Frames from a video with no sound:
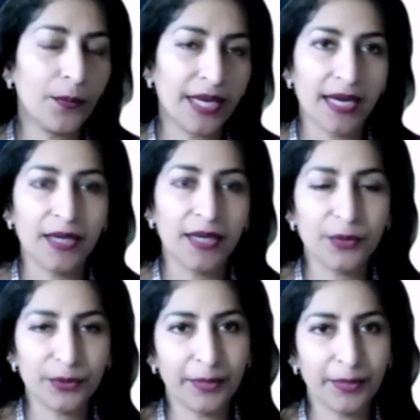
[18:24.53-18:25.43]
when I
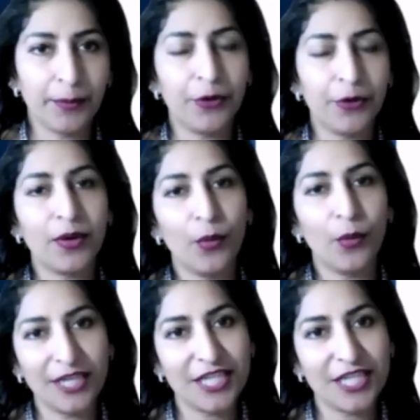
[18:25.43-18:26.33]
wrote my book,
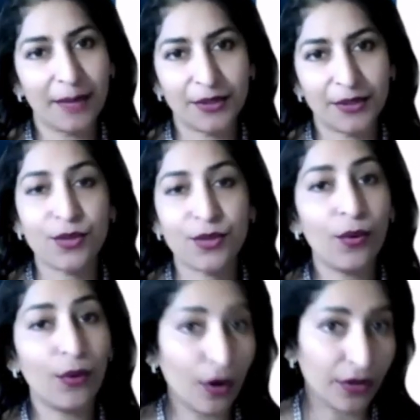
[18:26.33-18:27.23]
one chapter was
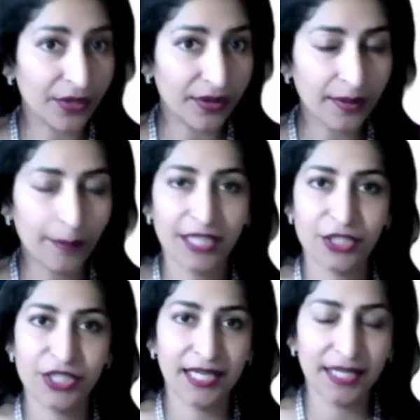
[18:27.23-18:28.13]
co-authored by
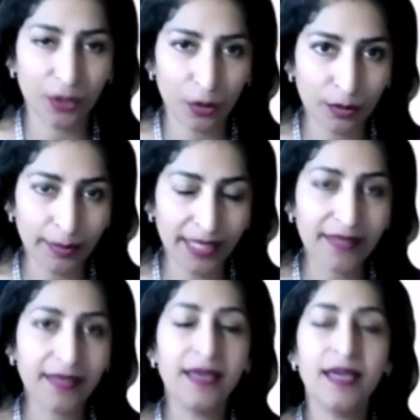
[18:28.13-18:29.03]
Shelley
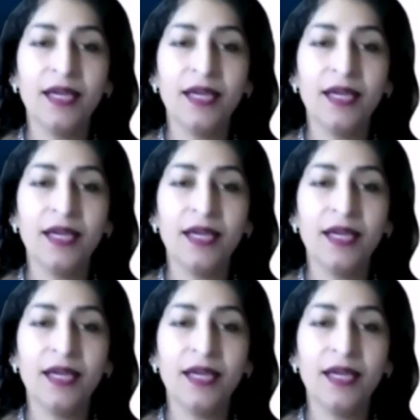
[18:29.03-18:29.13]
Goldbeck.